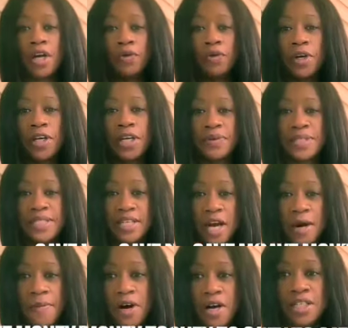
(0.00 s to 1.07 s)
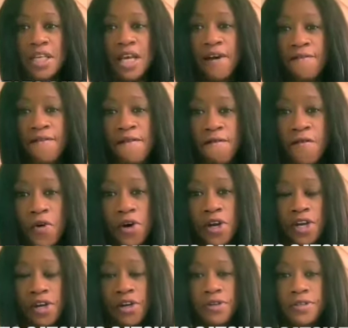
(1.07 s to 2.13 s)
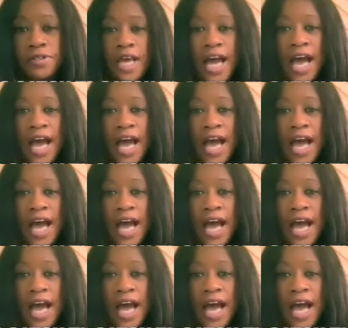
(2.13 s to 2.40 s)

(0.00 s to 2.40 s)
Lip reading: in working with Starbucks for 4 years.